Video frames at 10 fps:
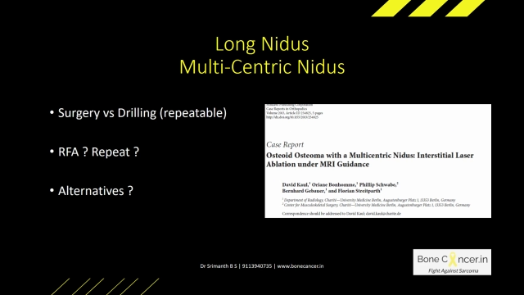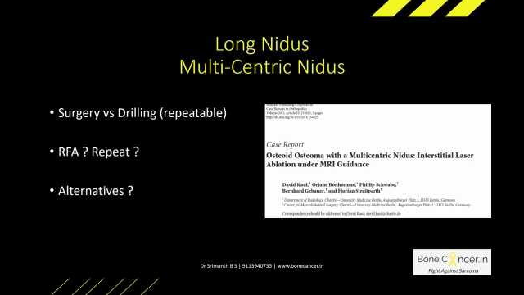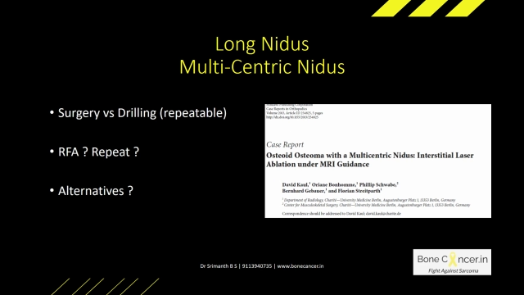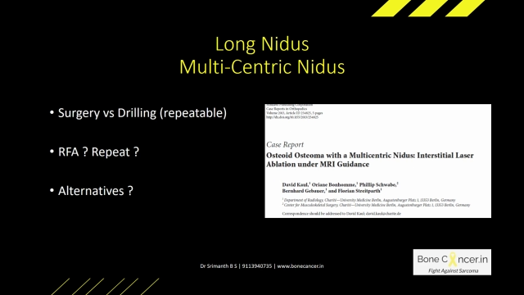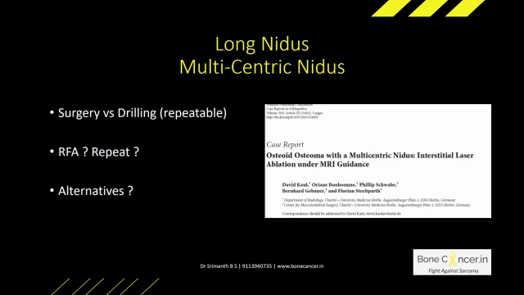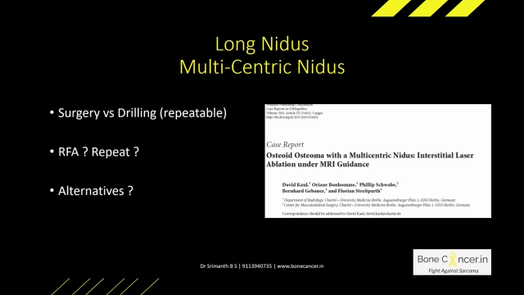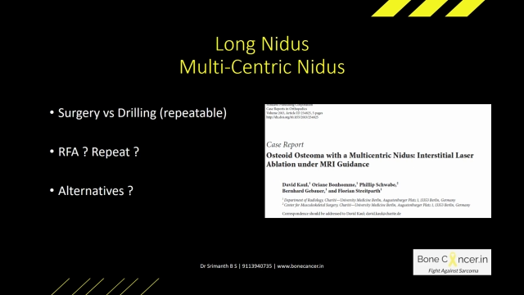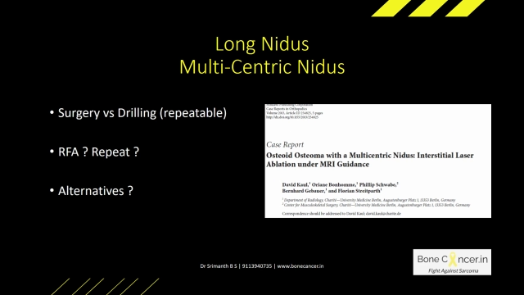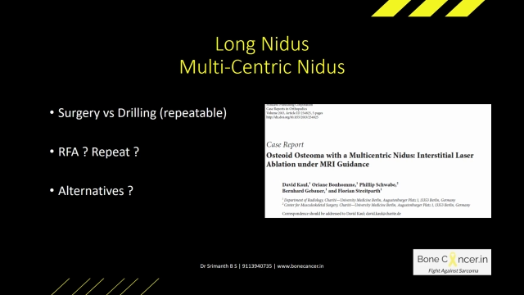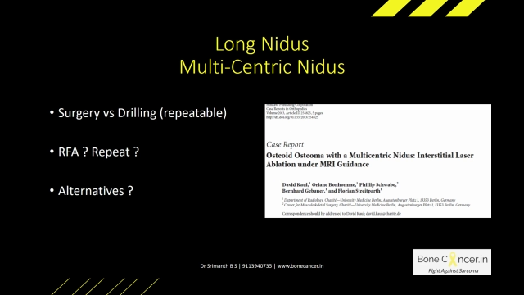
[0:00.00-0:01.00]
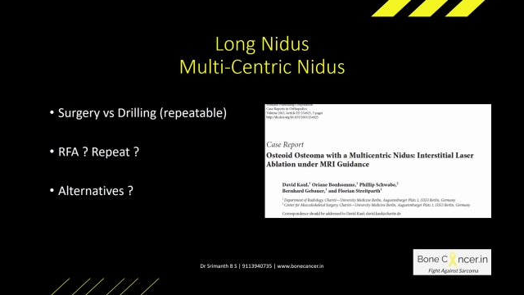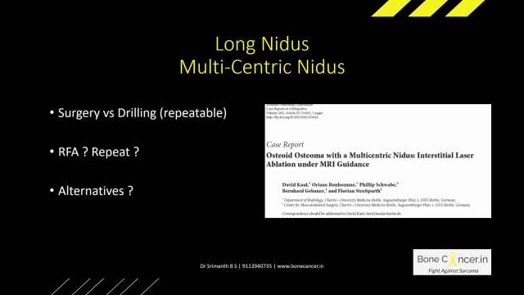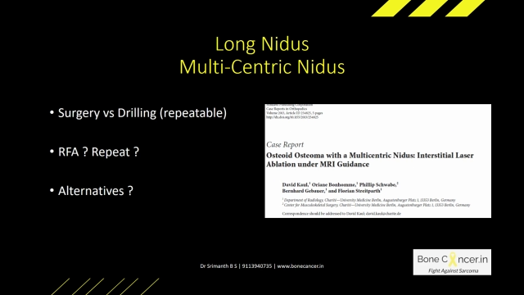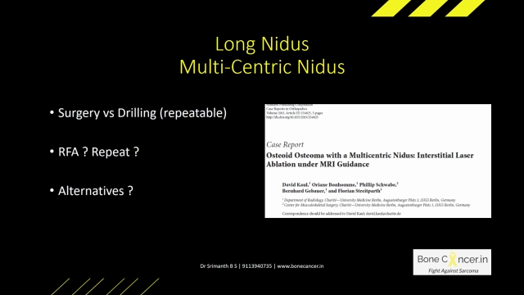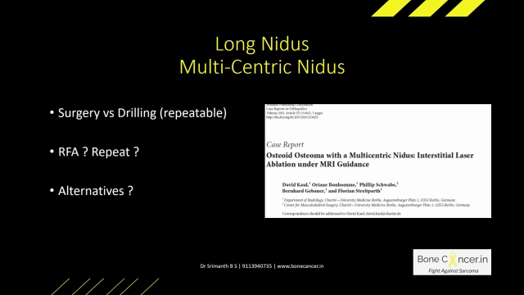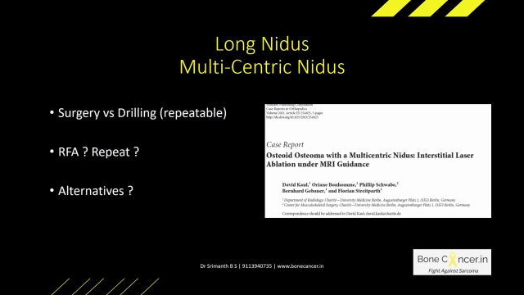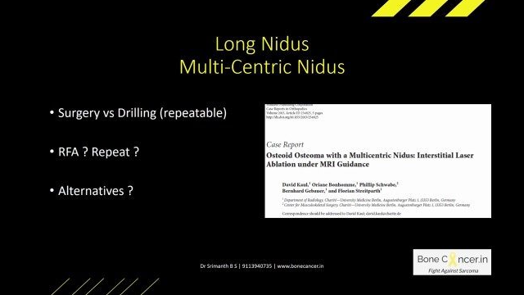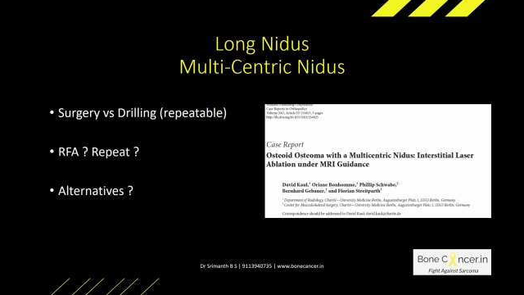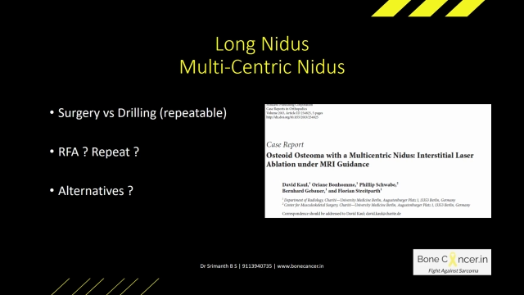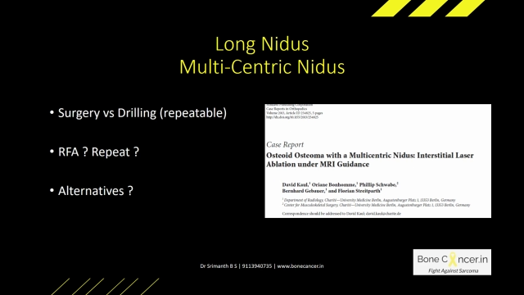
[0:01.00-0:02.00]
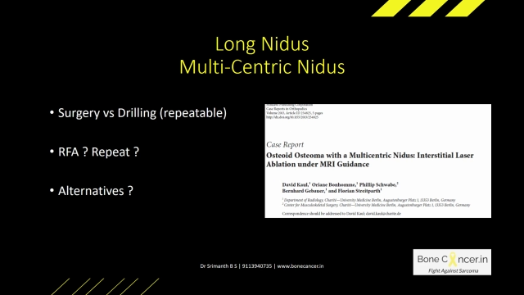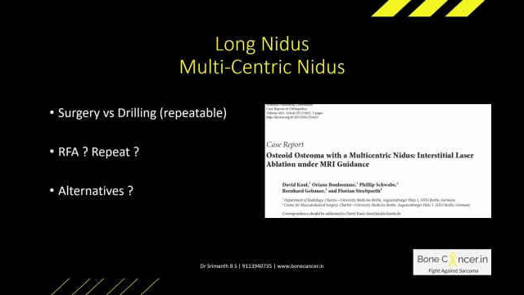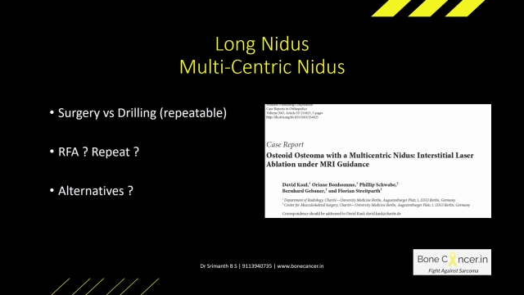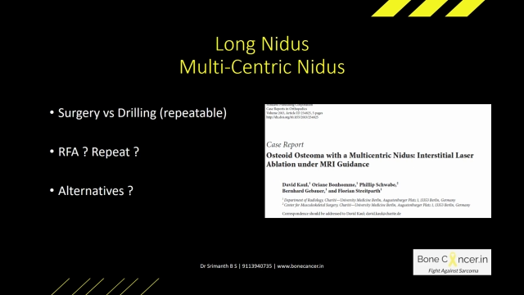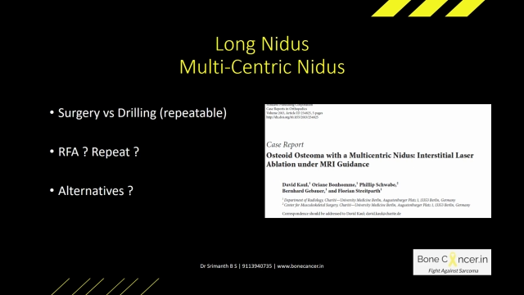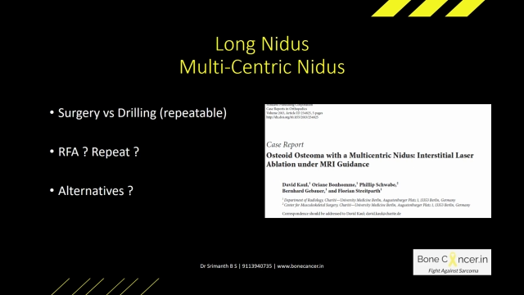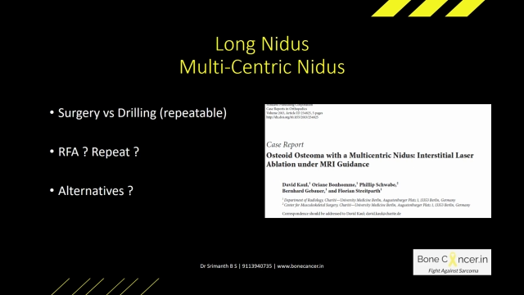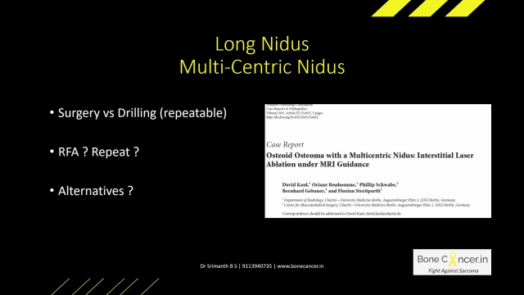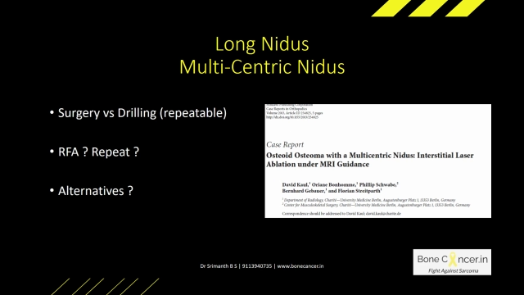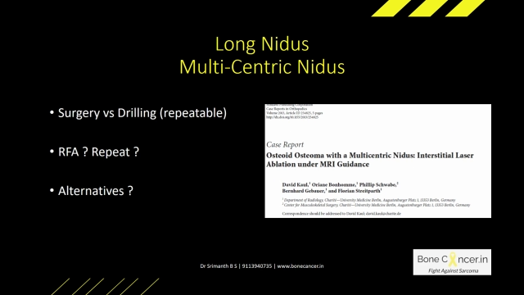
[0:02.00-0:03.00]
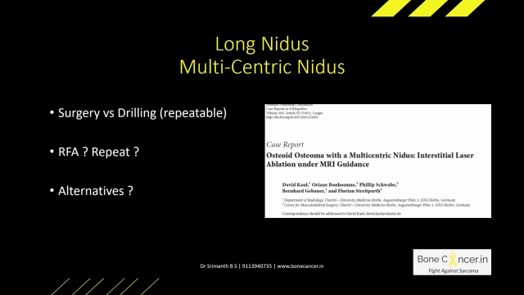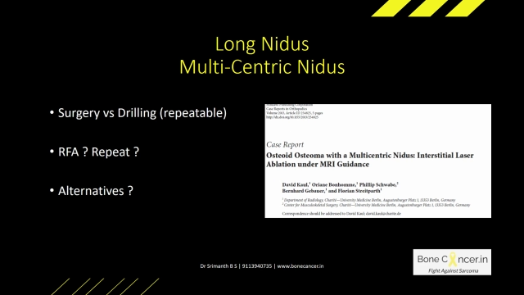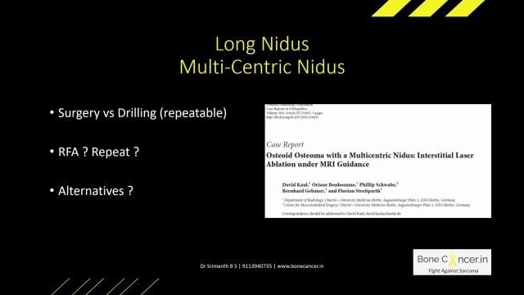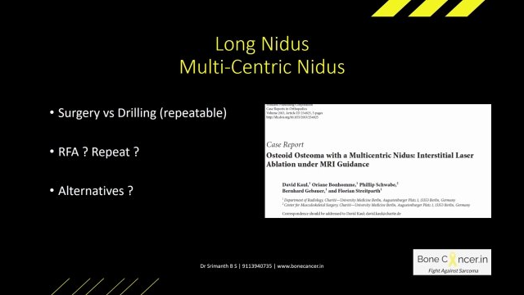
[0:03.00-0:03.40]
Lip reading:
(no speaker visible)